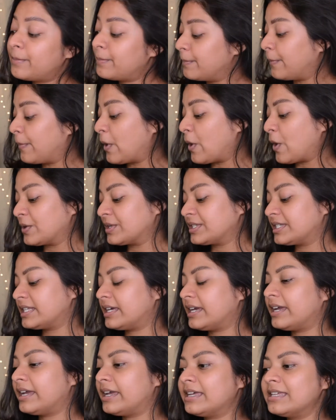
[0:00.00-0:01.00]
box
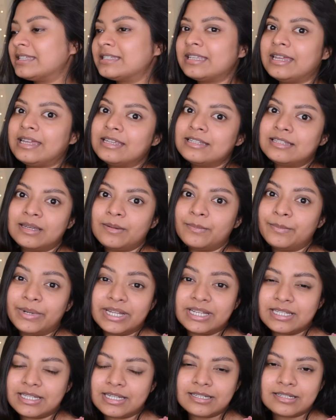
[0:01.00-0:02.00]
is easy
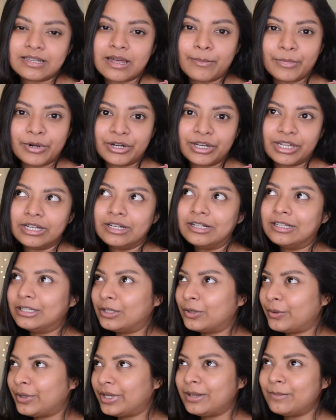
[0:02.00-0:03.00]
breezy summery
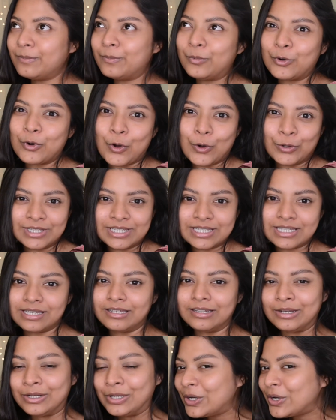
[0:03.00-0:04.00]
glowy
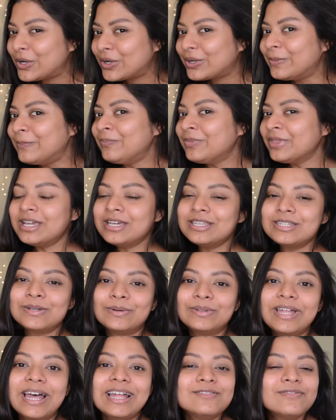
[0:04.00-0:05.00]
bronzy look,
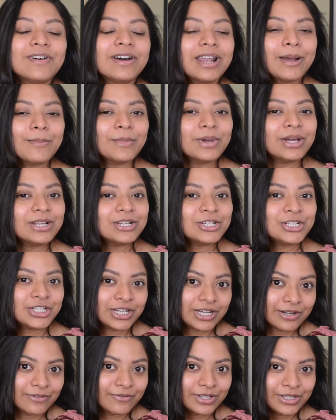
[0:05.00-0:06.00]
so that's what I'm gonna
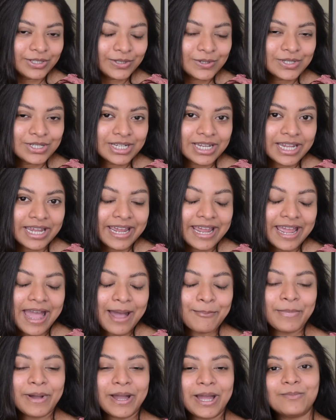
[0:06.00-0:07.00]
share with you today.
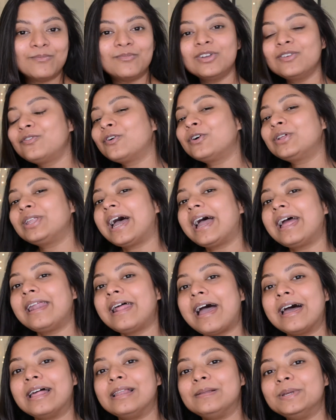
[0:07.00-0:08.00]
But before that,
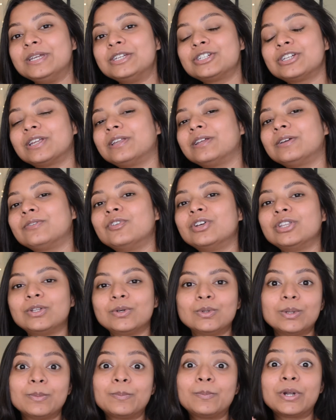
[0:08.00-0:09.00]
I'll be sharing with
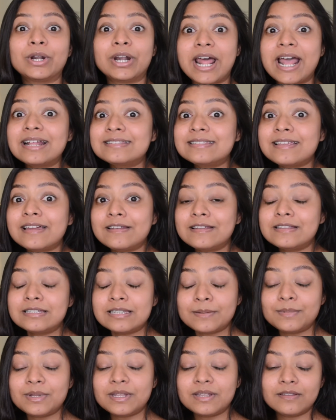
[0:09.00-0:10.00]
you the products I
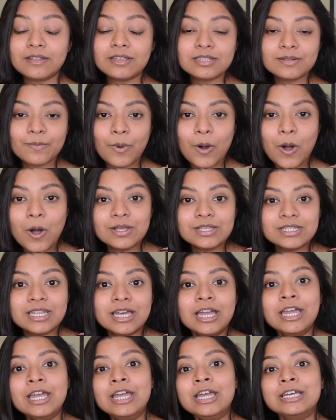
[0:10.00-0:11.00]
received in this box.
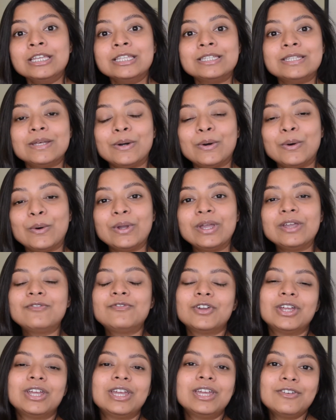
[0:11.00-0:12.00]
So if
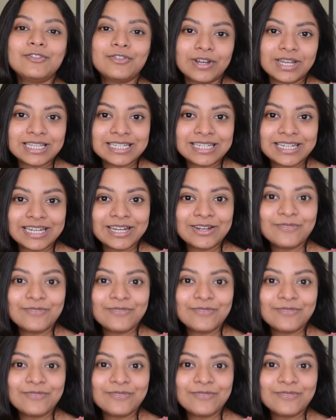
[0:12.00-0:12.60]
you're interested